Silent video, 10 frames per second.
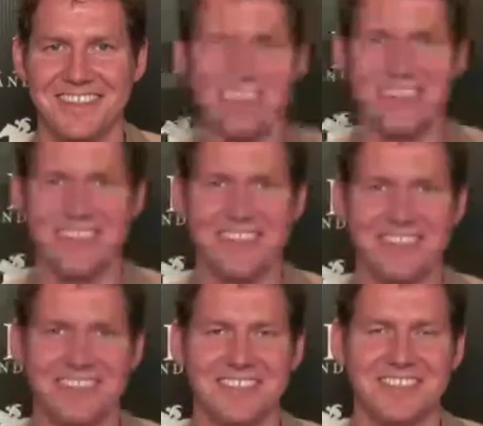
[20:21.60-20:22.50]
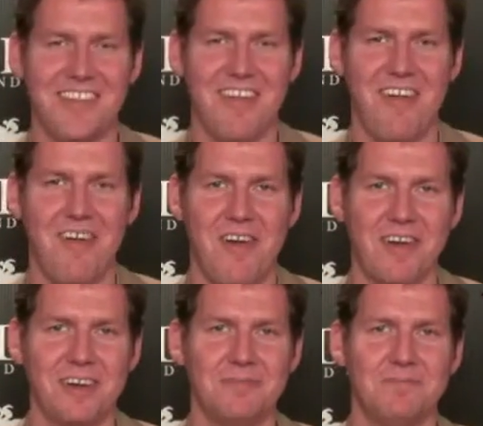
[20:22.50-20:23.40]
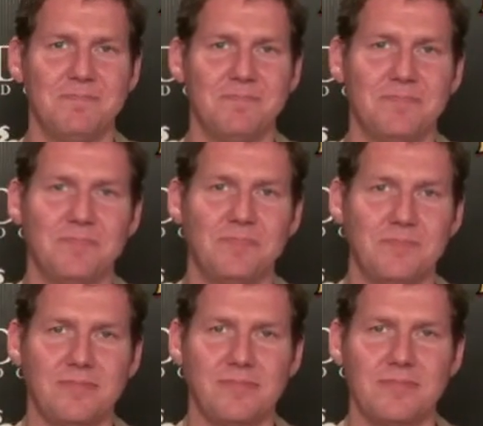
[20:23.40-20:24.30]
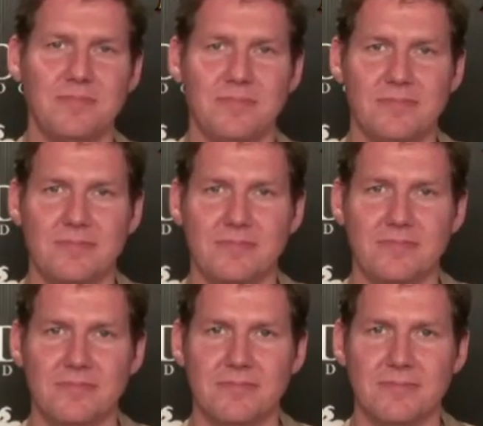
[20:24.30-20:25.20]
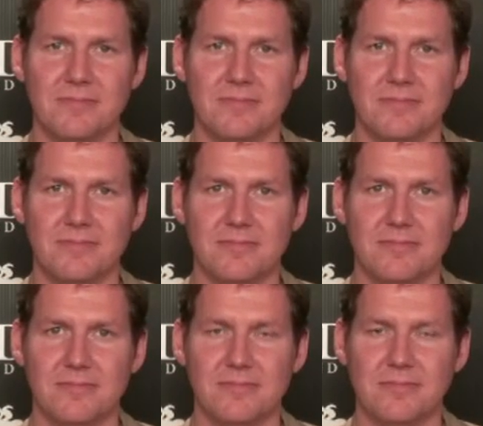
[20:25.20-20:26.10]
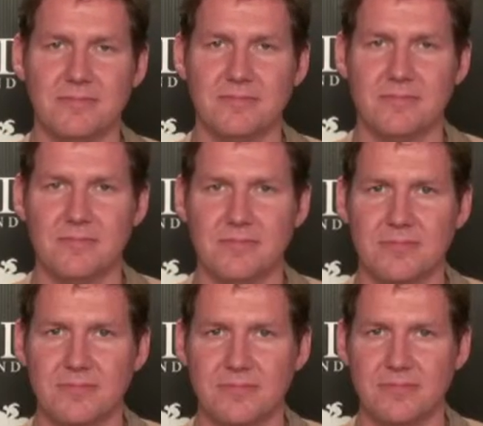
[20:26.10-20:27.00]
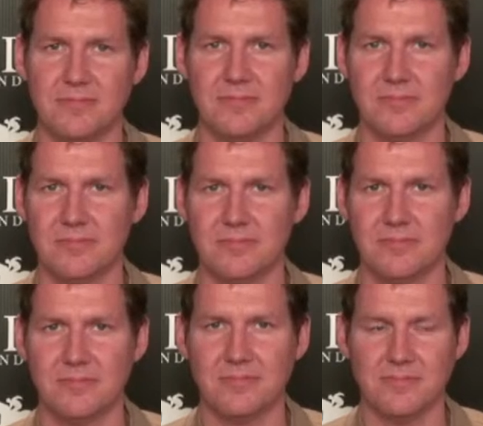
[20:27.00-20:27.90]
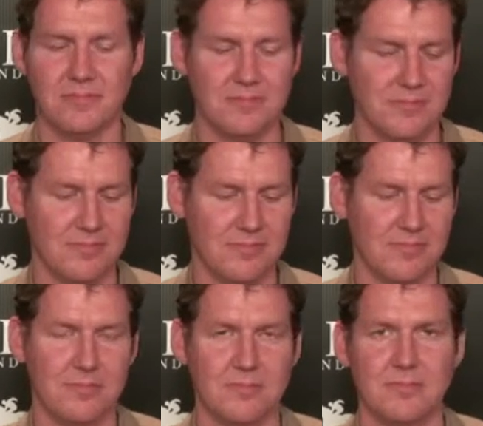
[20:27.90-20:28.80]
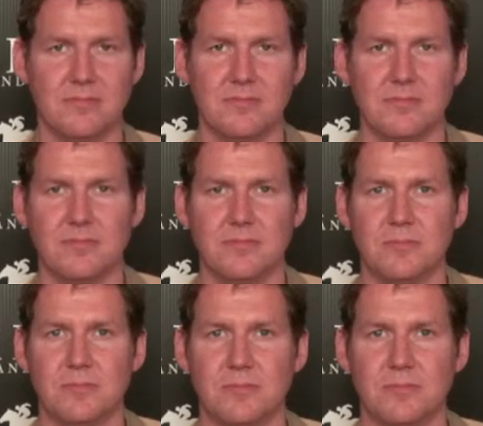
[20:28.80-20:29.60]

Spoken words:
(silent)